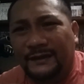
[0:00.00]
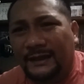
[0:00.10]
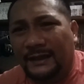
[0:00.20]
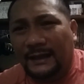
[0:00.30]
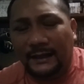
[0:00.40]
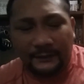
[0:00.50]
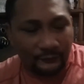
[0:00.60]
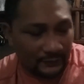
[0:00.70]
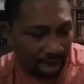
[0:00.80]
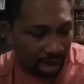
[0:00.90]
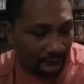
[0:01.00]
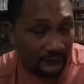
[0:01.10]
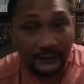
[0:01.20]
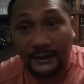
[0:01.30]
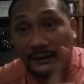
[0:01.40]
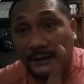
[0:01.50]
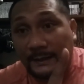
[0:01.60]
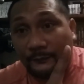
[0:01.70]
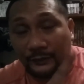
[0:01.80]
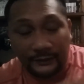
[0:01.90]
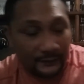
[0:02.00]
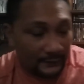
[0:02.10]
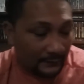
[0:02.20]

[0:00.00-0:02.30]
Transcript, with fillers: DI and whatever and Game Grid.